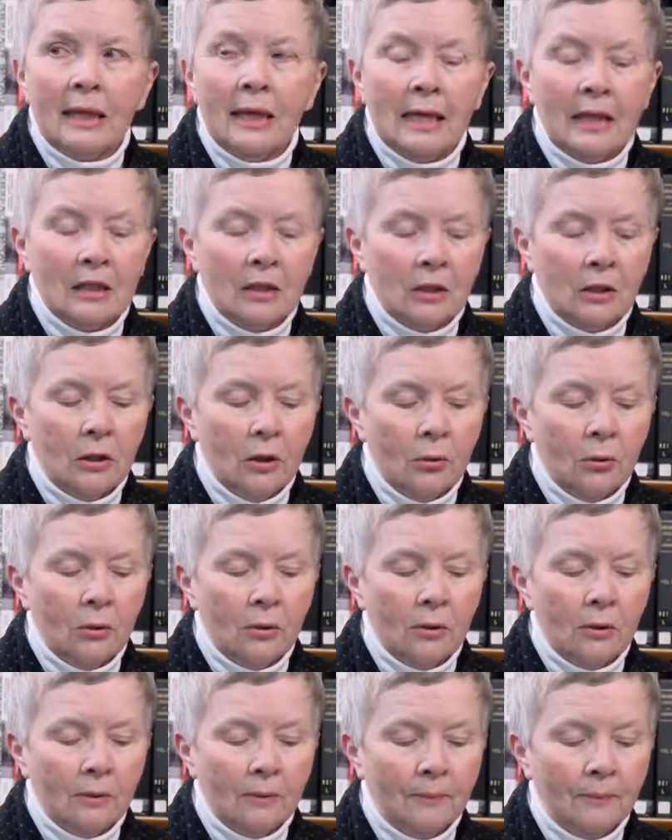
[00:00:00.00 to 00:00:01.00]
It's
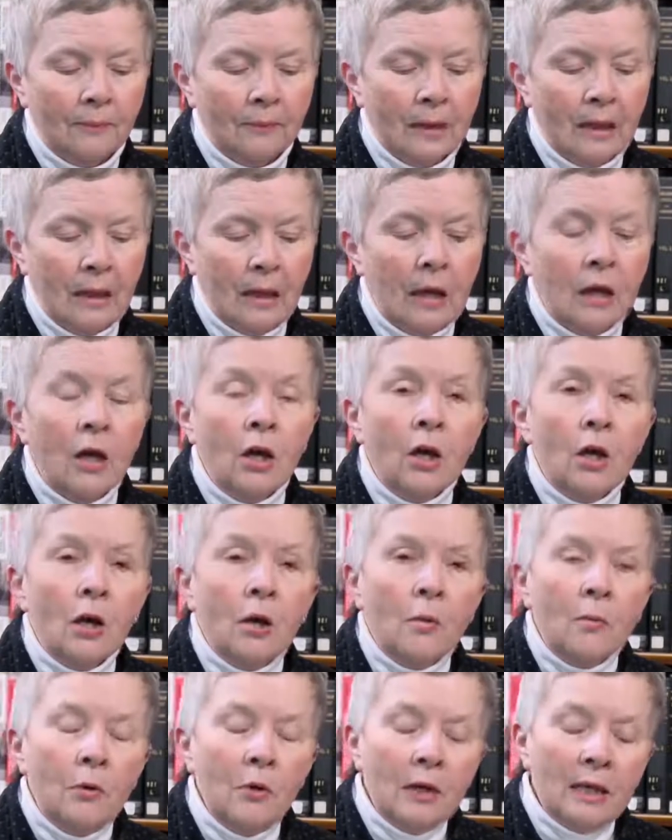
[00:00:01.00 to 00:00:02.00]
local.
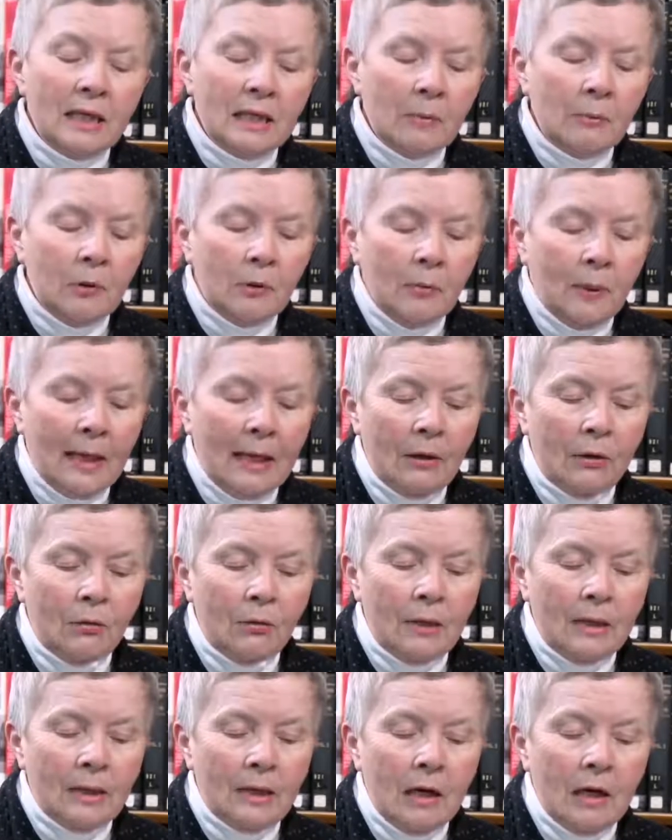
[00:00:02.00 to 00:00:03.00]
Municipal
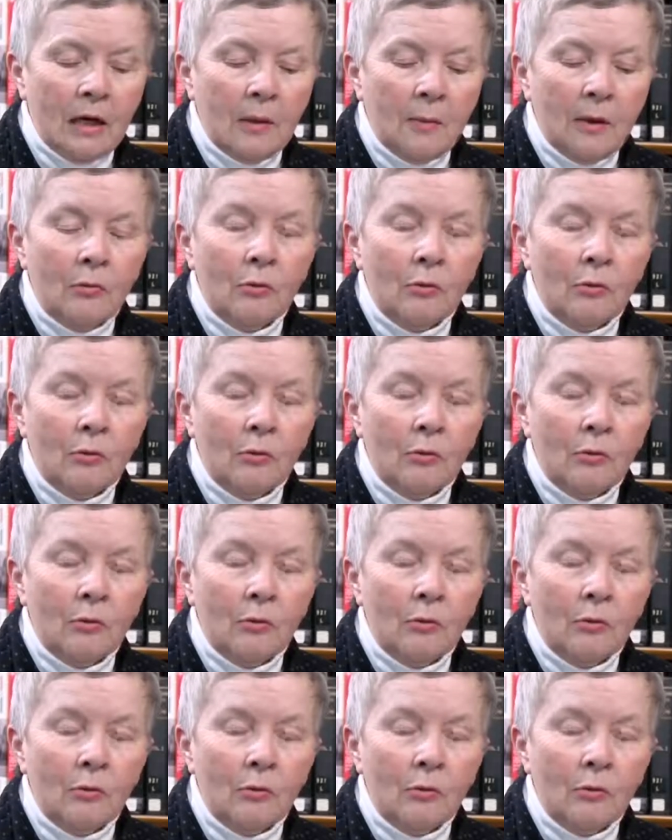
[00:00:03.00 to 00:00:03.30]
boundaries are to be